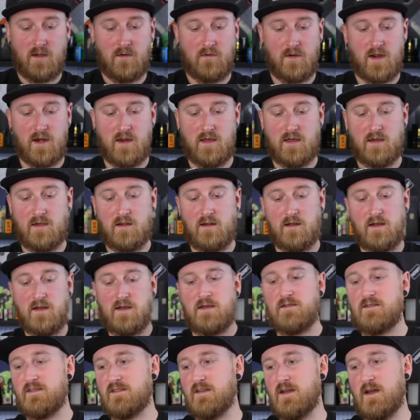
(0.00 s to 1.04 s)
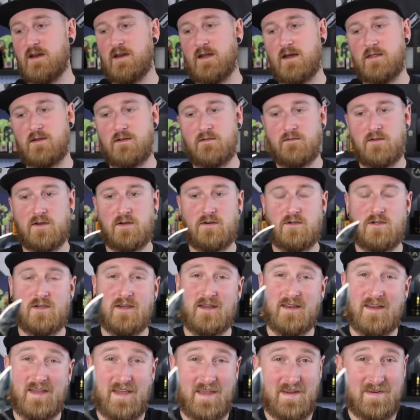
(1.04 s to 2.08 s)
Right here is another
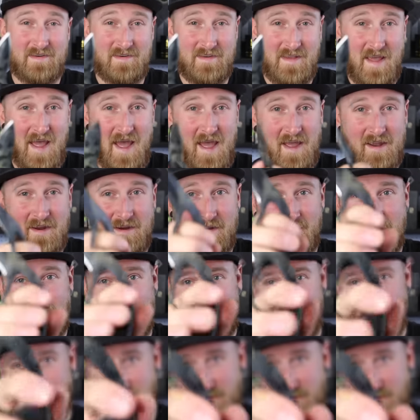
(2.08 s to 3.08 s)
version, a dagger.